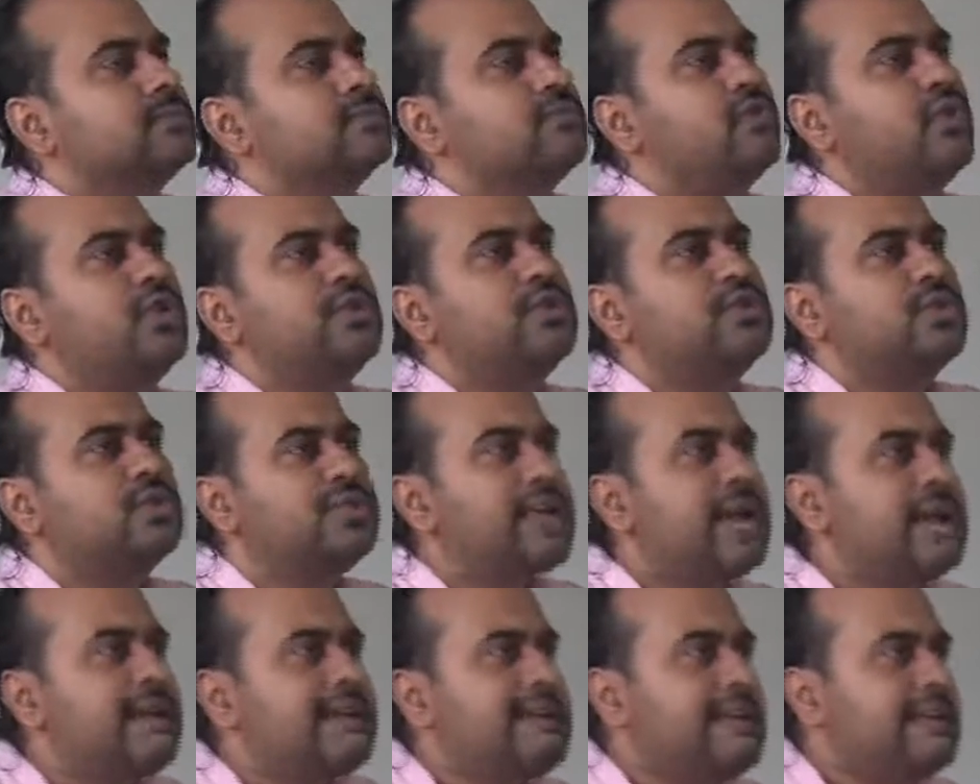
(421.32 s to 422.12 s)
what
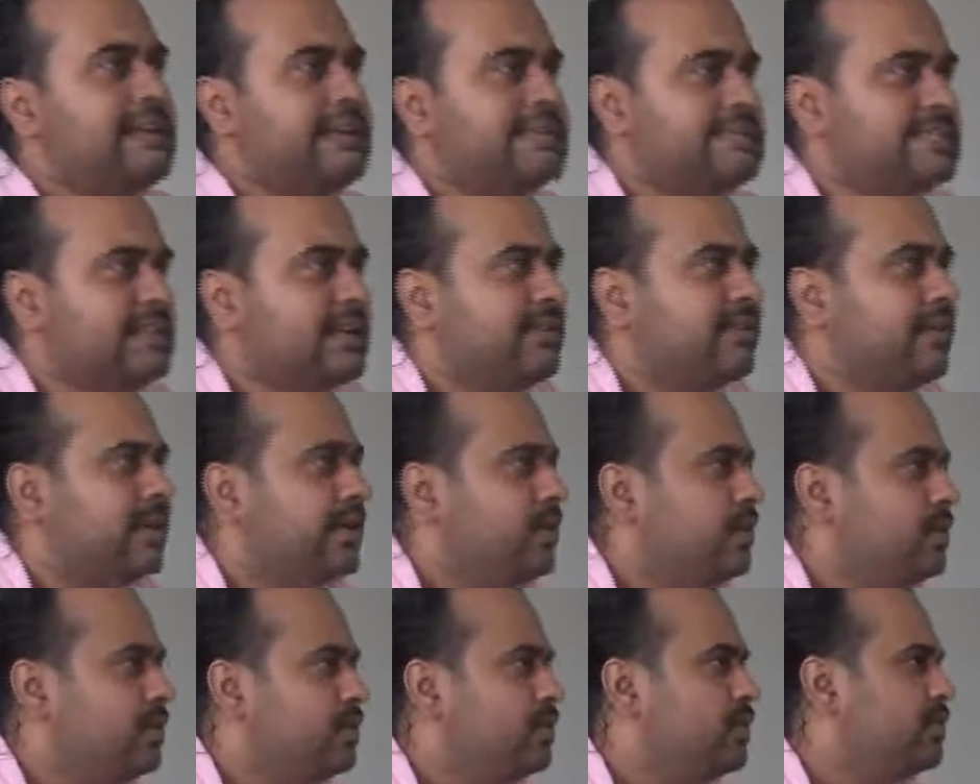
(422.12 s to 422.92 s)
society has
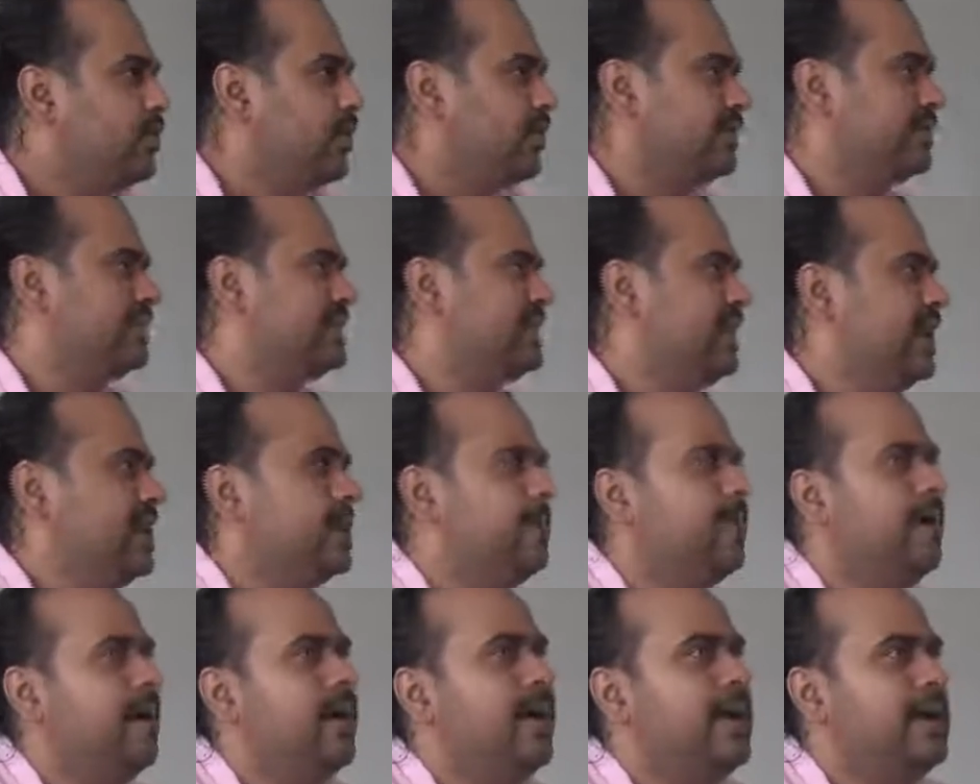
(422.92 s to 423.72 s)
given you, what
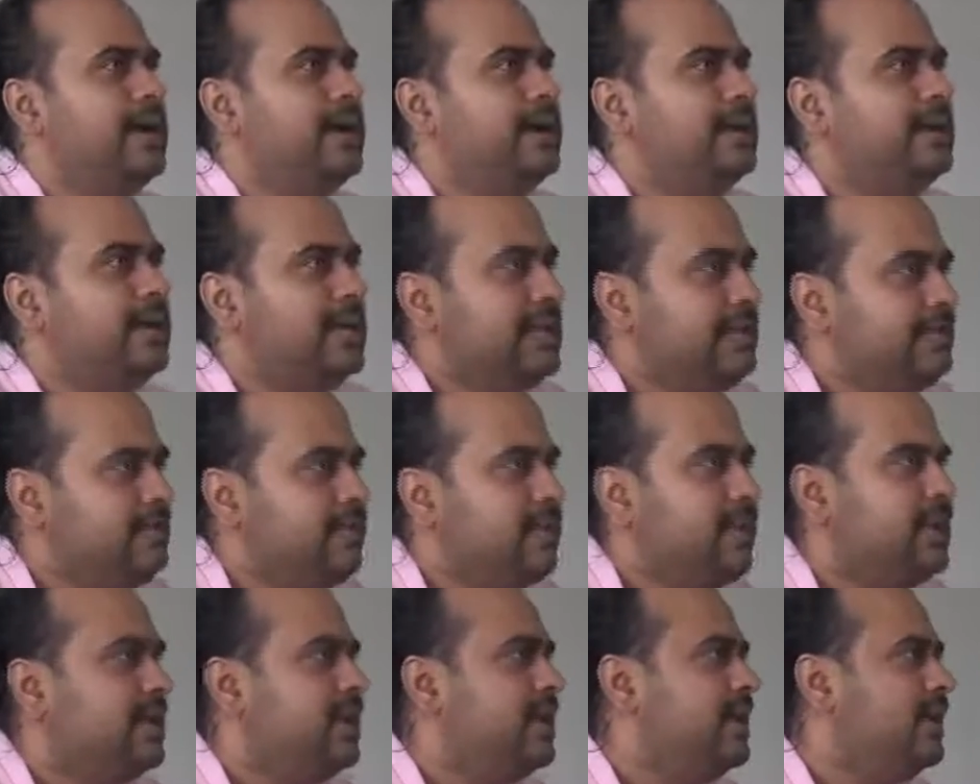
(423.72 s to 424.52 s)
cinema and
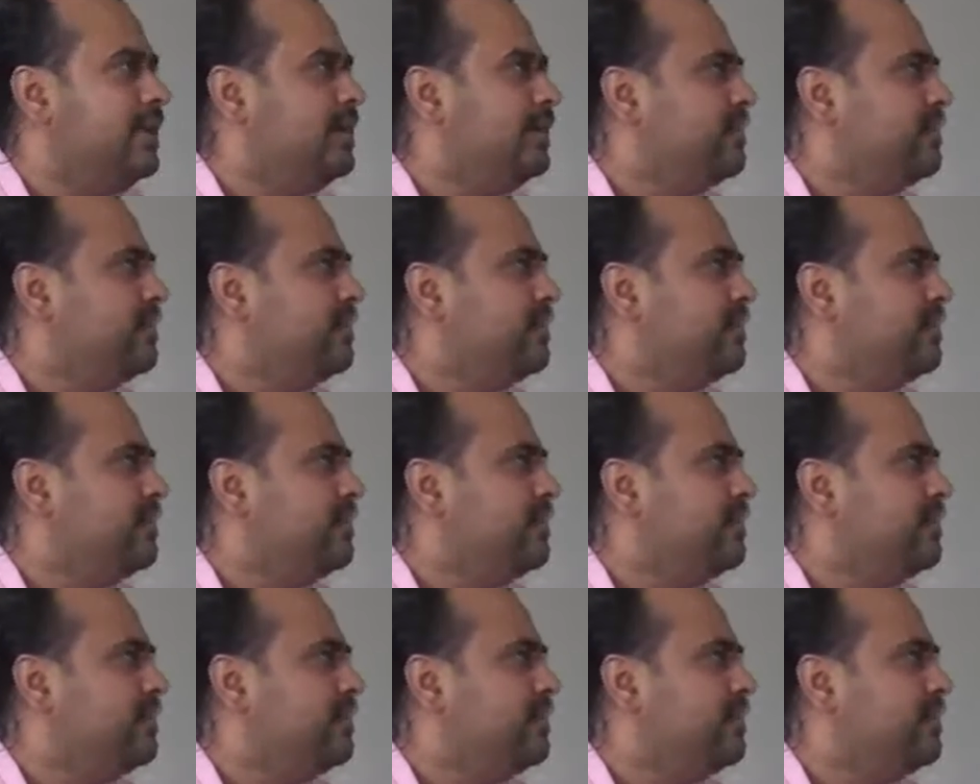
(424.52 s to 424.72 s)
TV and